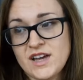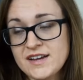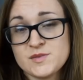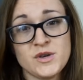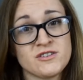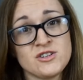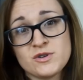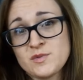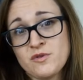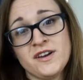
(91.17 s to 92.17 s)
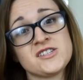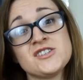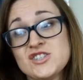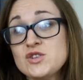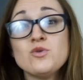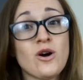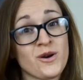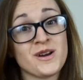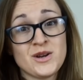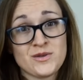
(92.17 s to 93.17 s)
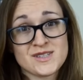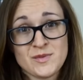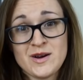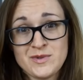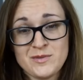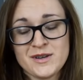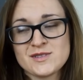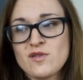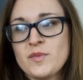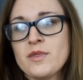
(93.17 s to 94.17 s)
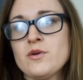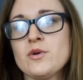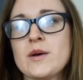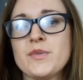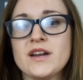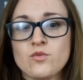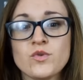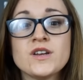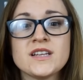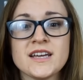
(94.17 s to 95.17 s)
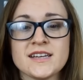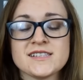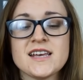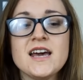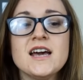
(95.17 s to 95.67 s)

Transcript: I speak to you as a perfectionist. You already know this about me because we've been through it, but it really is.